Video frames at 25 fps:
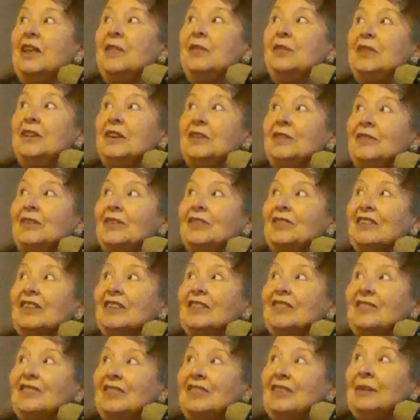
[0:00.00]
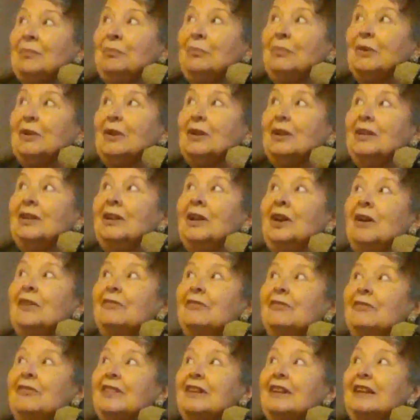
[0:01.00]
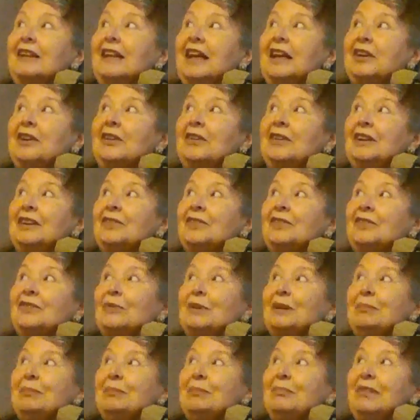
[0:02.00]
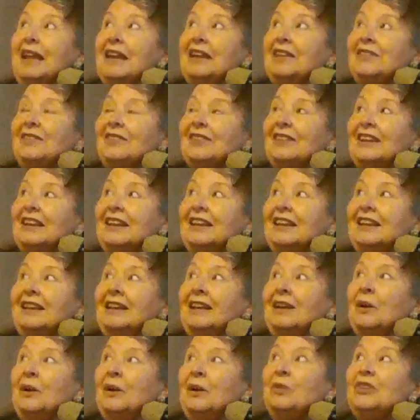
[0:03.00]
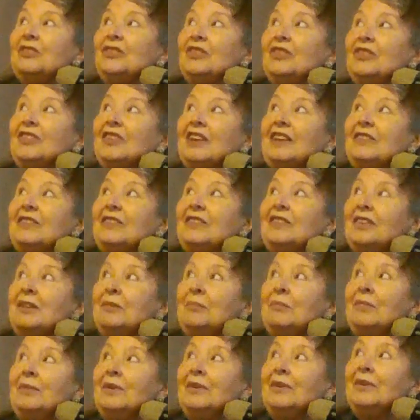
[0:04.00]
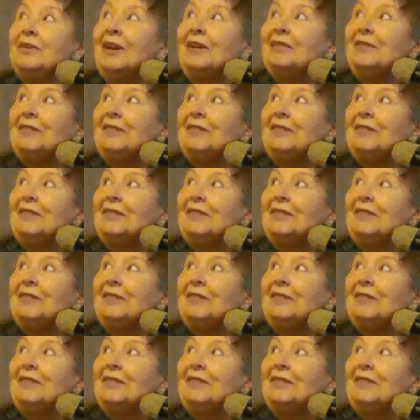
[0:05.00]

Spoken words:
this is a symbol for the letter it's replacing, which is a symbol,